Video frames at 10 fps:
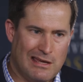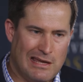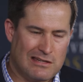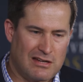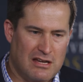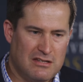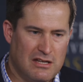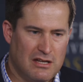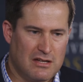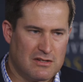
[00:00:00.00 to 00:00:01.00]
his
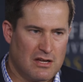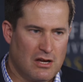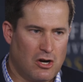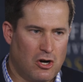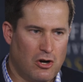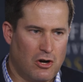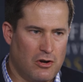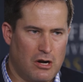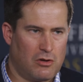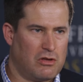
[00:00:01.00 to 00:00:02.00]
ideas are, are
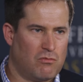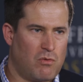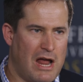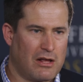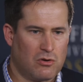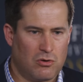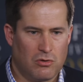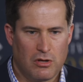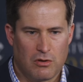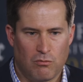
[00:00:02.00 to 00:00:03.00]
not only
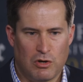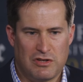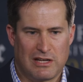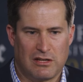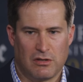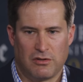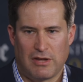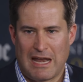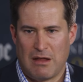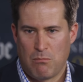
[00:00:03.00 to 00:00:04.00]
radical,
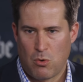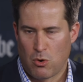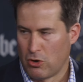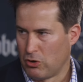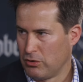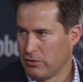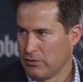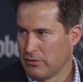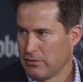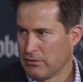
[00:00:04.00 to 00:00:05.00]
ridiculous, and immoral,
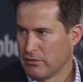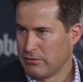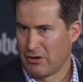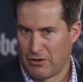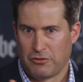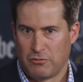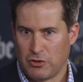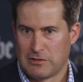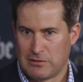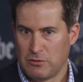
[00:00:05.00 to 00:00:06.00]
they're also
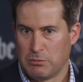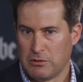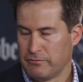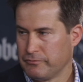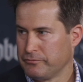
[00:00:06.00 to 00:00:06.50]
really stupid.